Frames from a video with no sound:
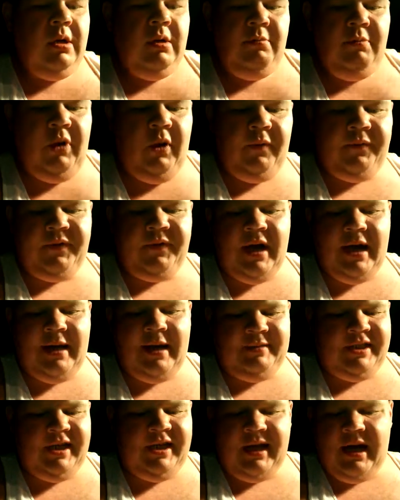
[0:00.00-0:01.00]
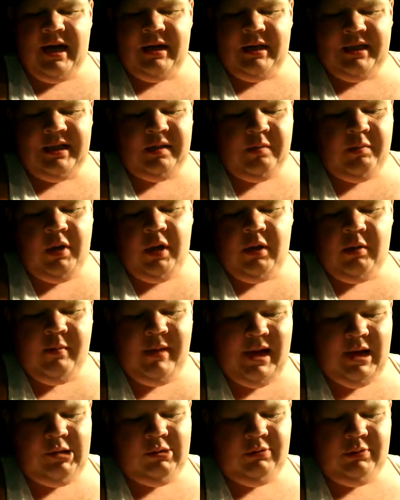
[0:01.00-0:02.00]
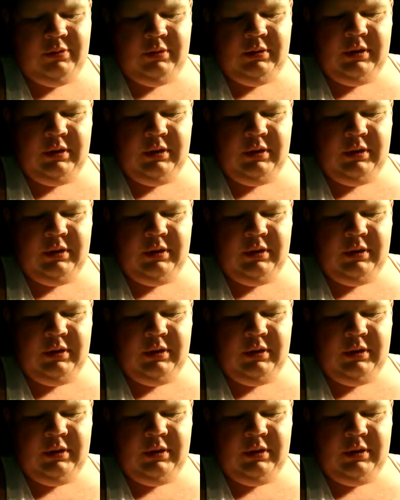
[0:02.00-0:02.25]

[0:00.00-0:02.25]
Both times I got a small amount,